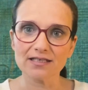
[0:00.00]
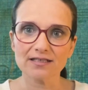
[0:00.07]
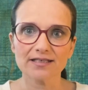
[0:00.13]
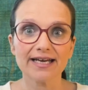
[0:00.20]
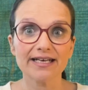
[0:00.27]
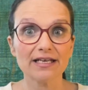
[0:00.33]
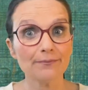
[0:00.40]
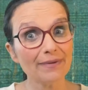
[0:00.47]

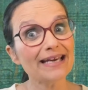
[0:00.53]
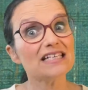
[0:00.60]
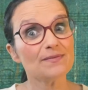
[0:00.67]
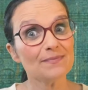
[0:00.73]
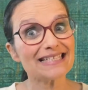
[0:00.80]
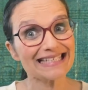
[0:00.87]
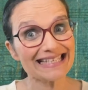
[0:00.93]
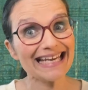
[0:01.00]
and it makes
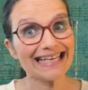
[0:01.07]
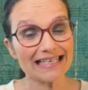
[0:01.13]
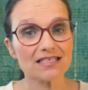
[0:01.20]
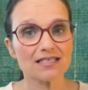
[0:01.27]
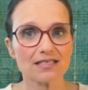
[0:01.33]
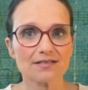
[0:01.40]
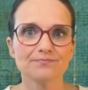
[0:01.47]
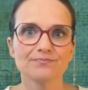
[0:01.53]

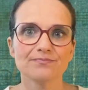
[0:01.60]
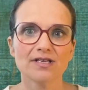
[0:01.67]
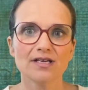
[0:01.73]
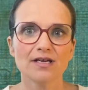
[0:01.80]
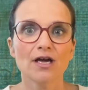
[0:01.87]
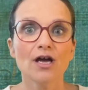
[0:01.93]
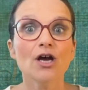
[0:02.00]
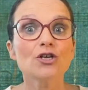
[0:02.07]
mistakes.
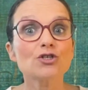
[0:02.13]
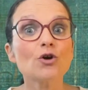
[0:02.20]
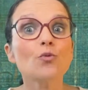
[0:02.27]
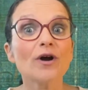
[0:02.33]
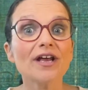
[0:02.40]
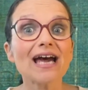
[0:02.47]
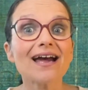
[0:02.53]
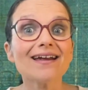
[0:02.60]
So
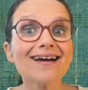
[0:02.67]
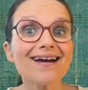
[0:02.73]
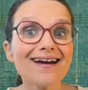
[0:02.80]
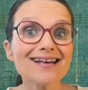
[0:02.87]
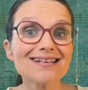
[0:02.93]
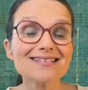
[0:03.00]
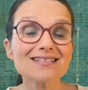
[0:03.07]
when I asked